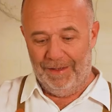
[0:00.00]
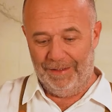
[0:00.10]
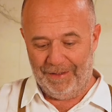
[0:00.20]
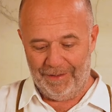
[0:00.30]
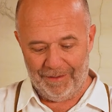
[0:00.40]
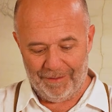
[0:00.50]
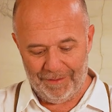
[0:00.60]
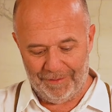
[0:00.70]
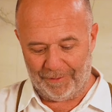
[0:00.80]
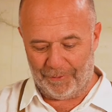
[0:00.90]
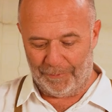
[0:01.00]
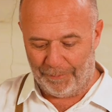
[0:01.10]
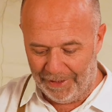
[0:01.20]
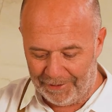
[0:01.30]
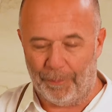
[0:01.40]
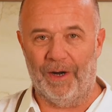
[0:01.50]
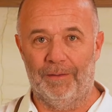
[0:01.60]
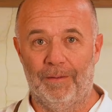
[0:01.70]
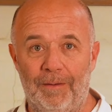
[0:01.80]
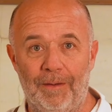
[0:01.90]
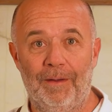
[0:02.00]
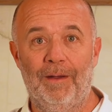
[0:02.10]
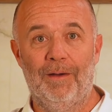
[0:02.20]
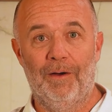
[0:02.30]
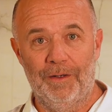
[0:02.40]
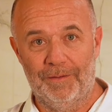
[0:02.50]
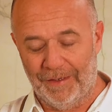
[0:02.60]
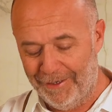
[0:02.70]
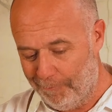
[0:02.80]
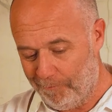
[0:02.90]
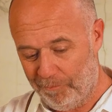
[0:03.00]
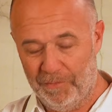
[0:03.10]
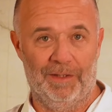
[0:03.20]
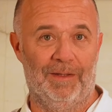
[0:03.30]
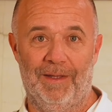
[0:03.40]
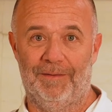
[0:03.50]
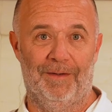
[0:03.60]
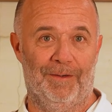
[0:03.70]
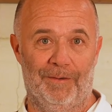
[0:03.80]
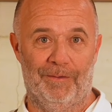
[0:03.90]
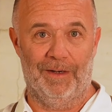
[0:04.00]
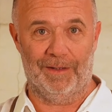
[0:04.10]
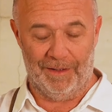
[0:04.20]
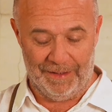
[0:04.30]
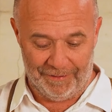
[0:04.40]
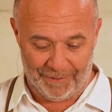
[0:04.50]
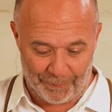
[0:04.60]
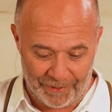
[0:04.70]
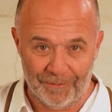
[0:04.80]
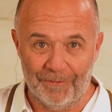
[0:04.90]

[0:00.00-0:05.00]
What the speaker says: And here is our baked bread. Honestly, it doesn't look like a lentil bread,